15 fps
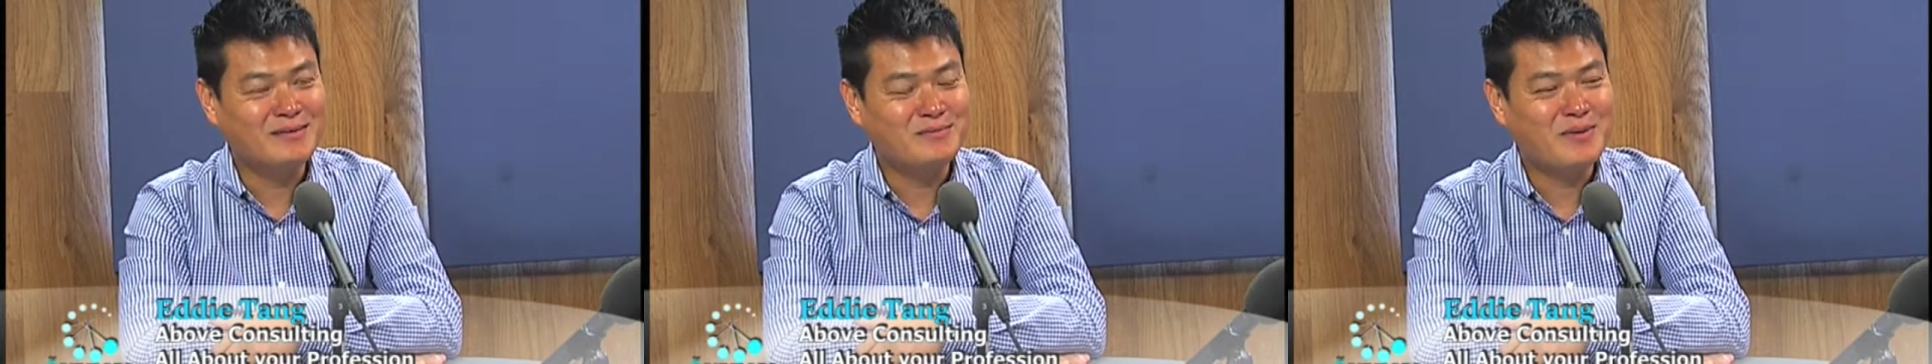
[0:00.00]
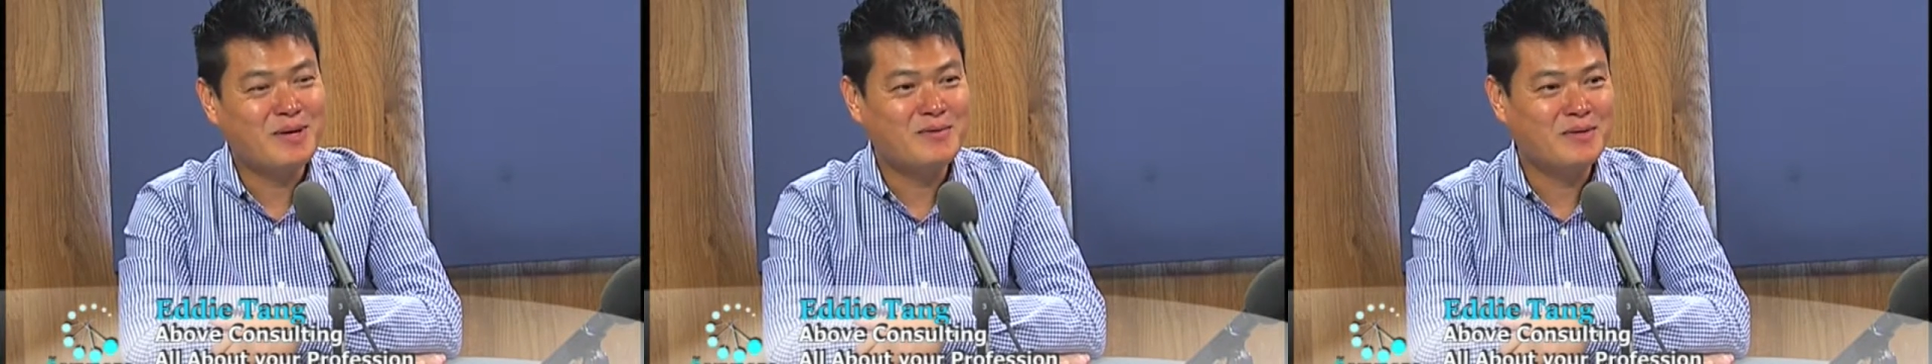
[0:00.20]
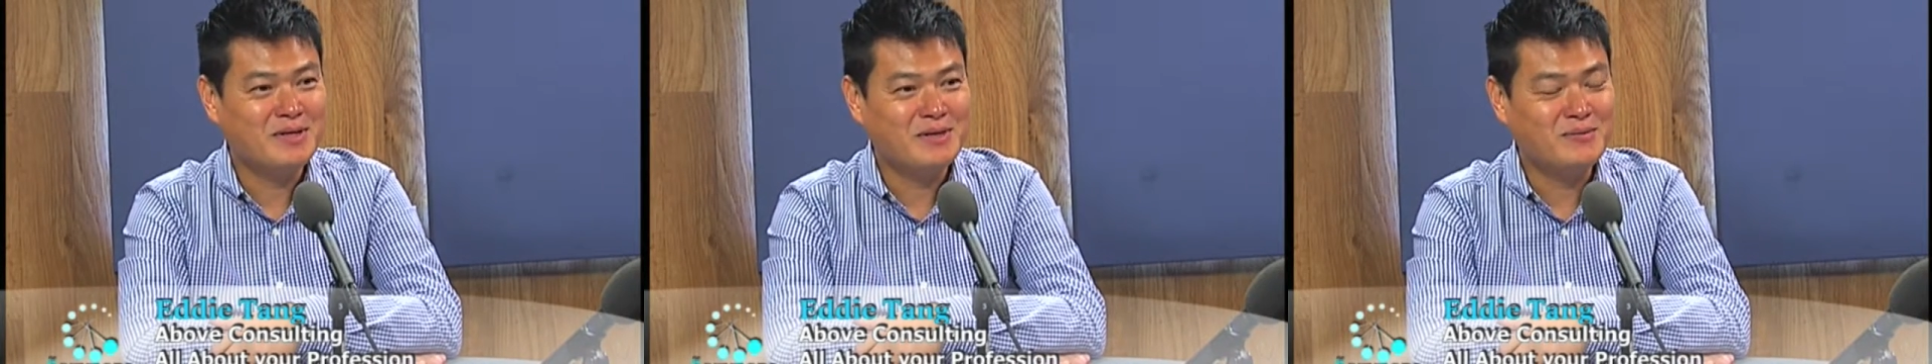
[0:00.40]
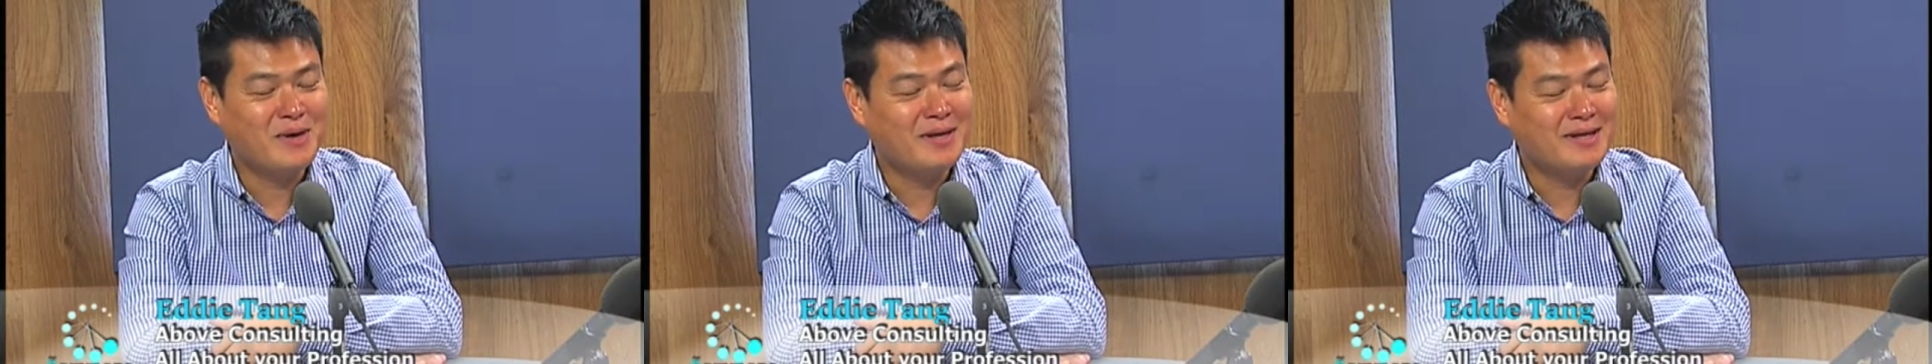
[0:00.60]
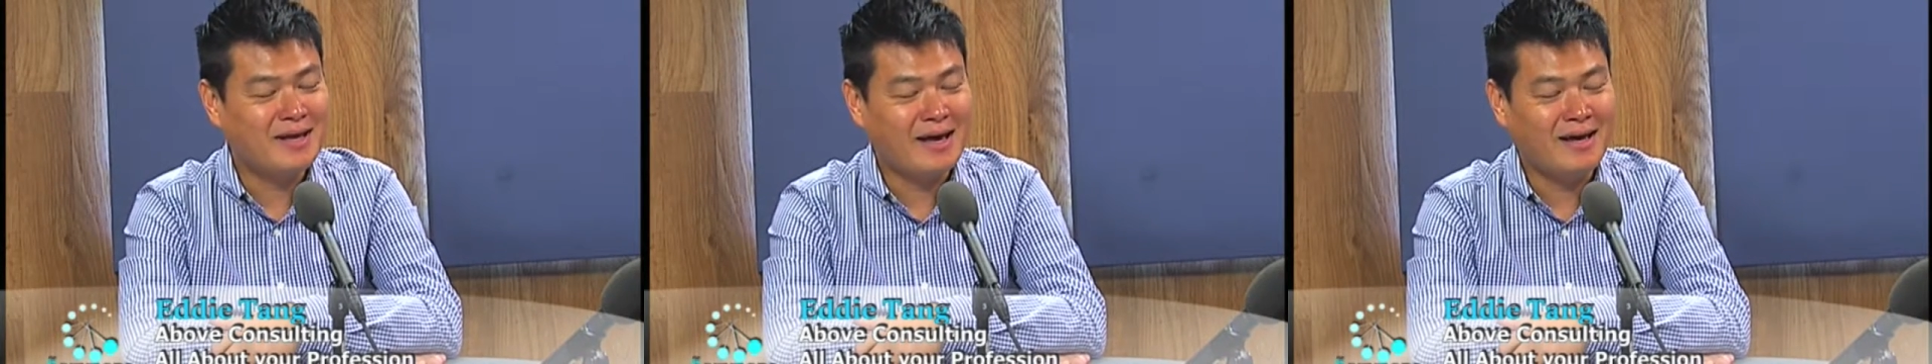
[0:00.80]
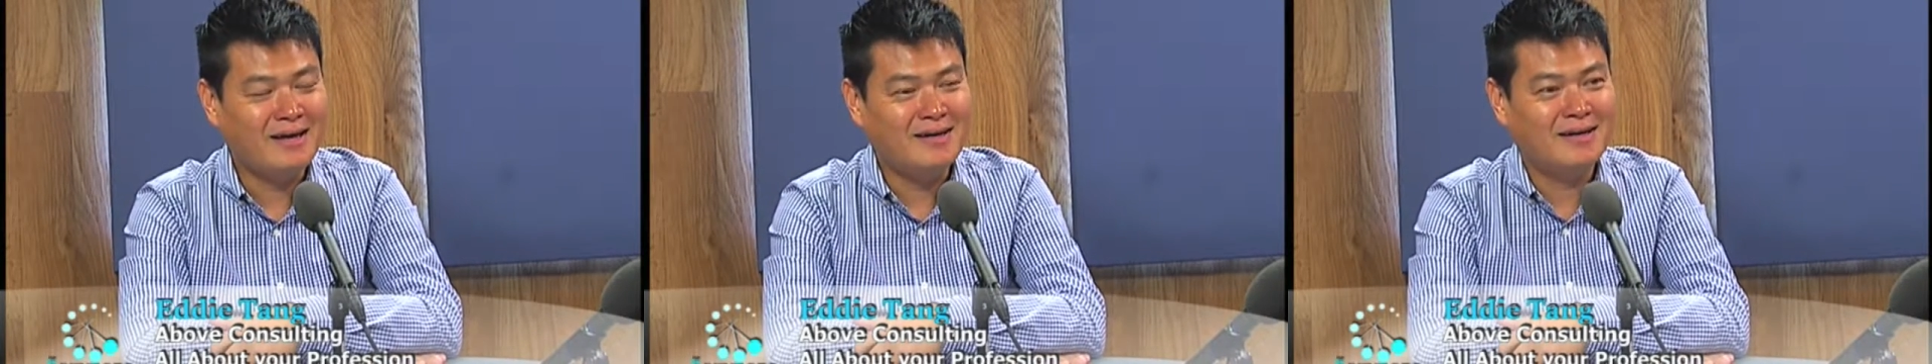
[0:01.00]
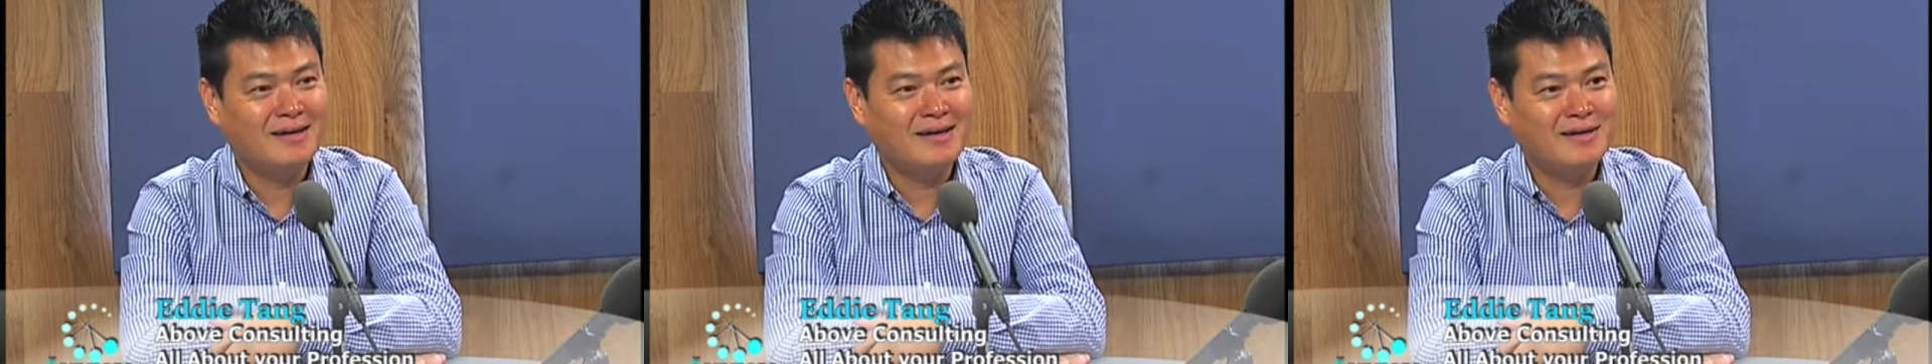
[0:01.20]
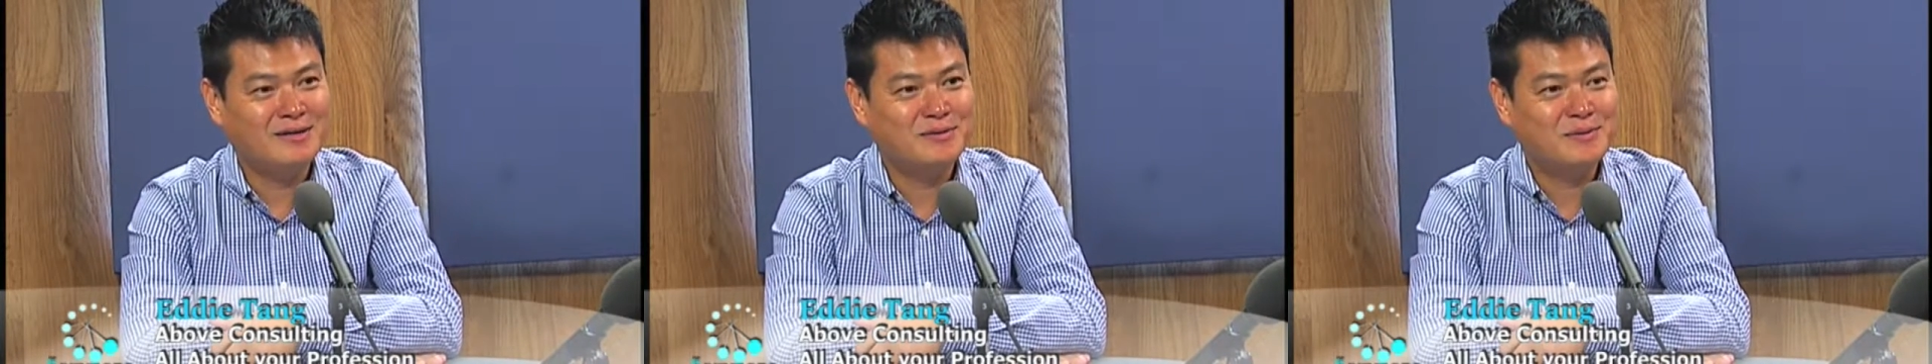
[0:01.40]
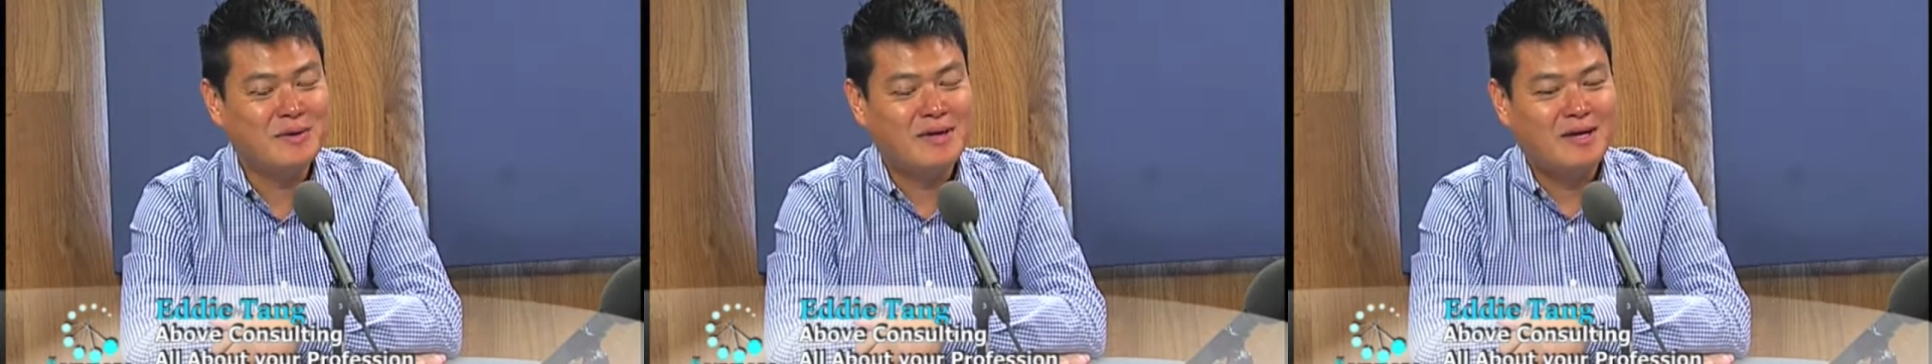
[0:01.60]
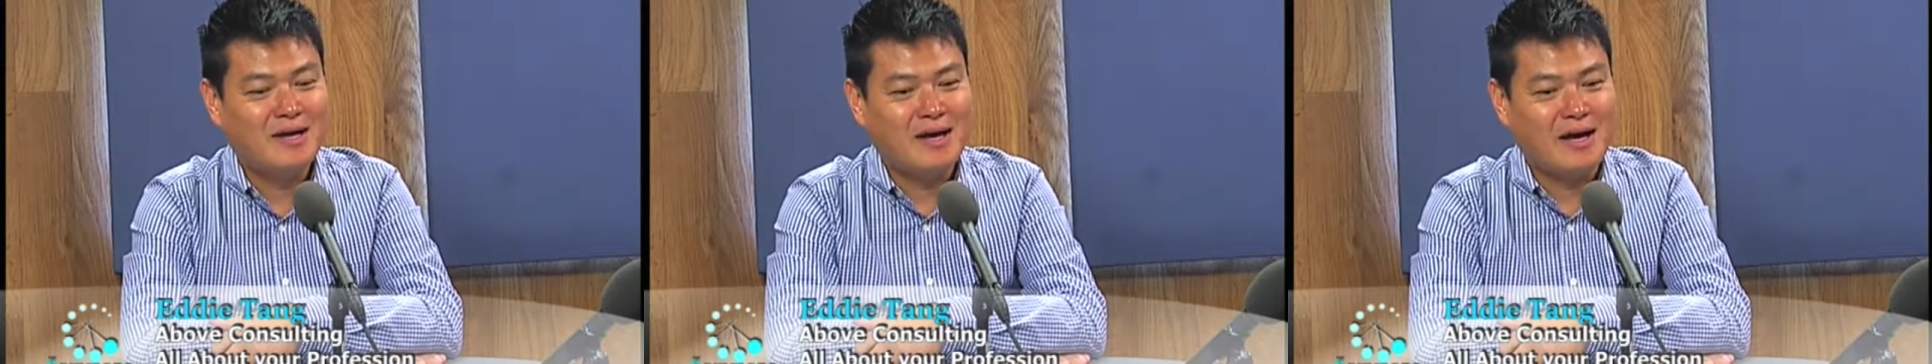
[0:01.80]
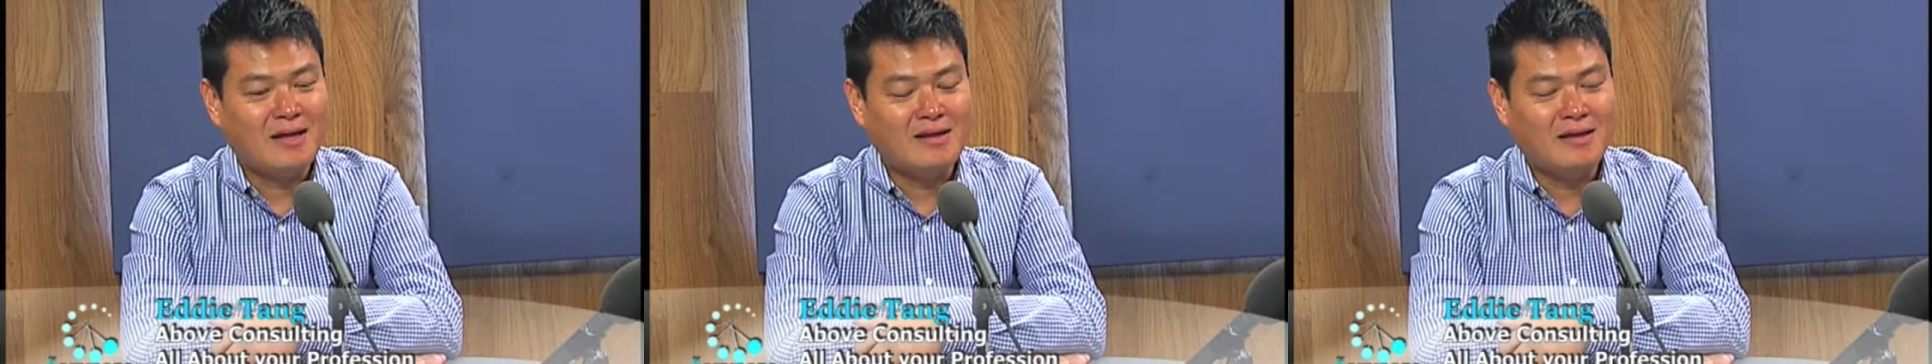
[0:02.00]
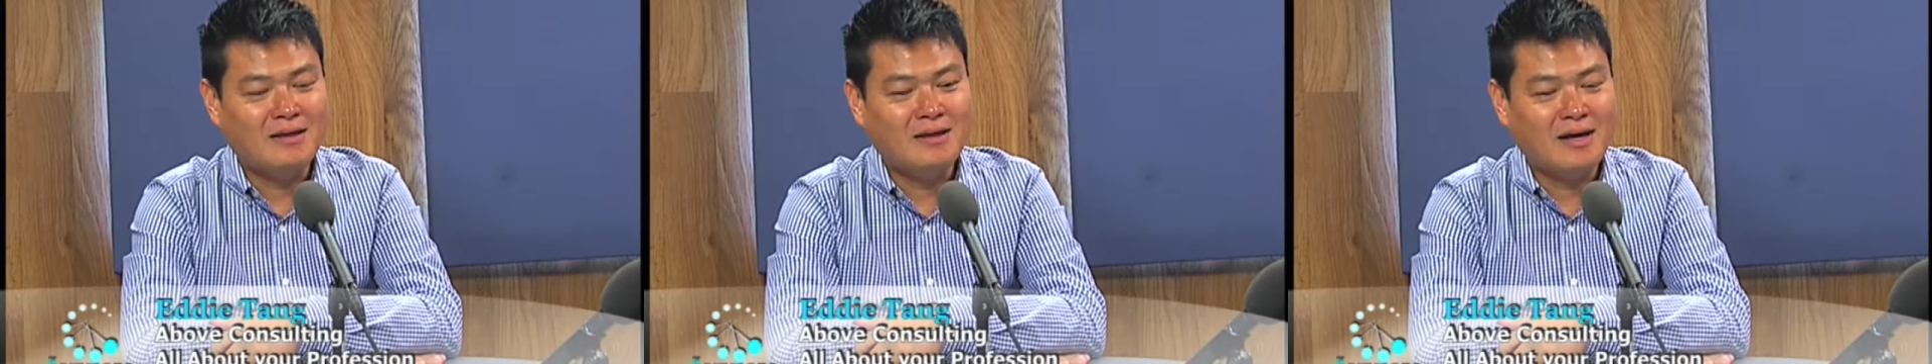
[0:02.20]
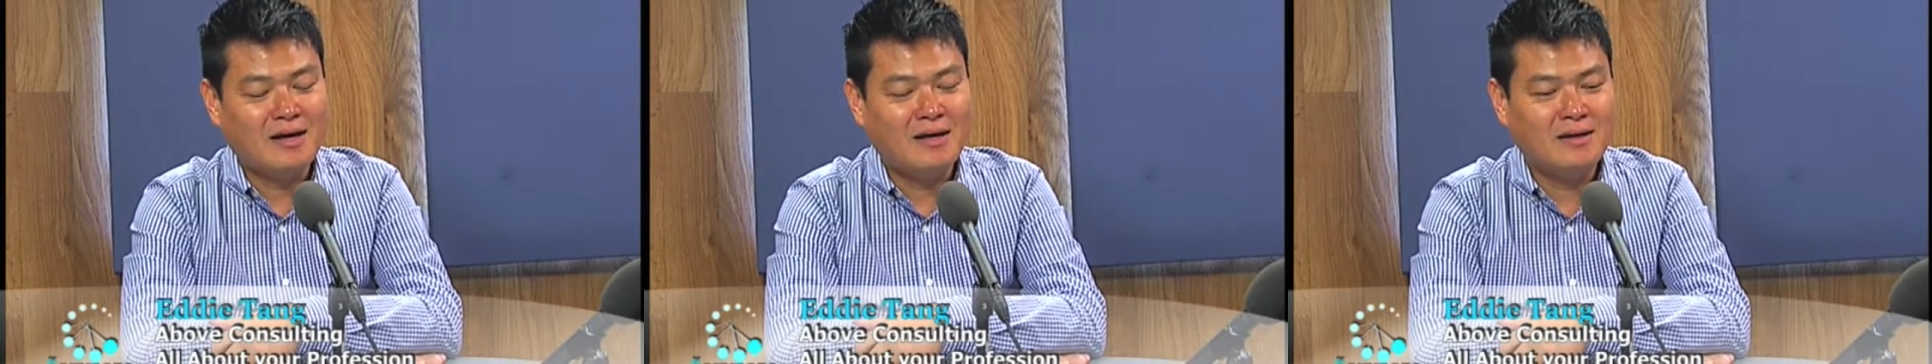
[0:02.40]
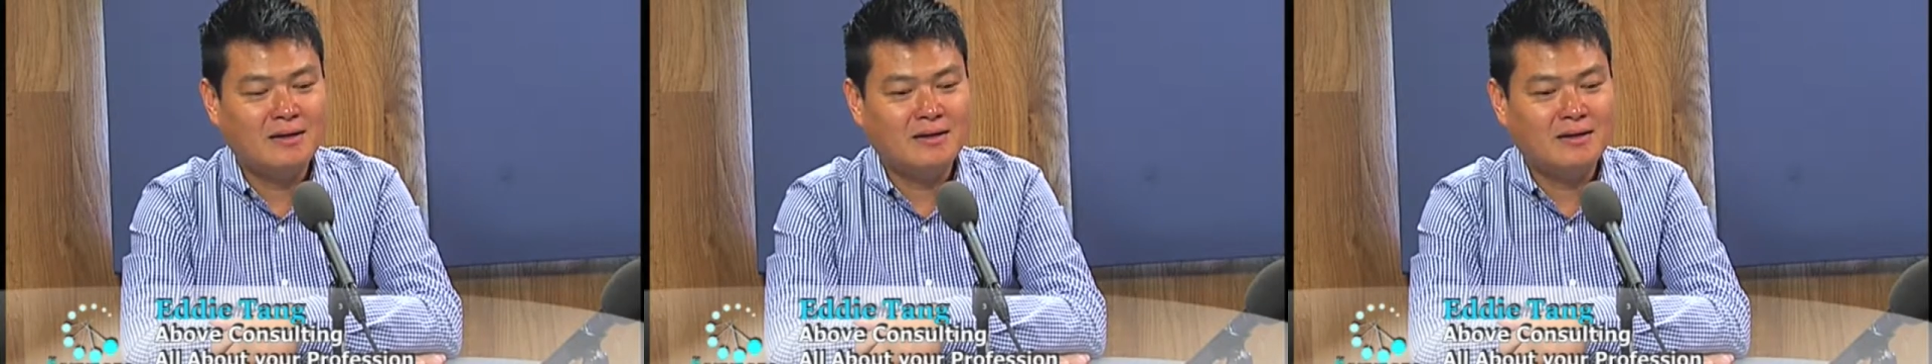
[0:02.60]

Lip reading: Maybe one day. I think that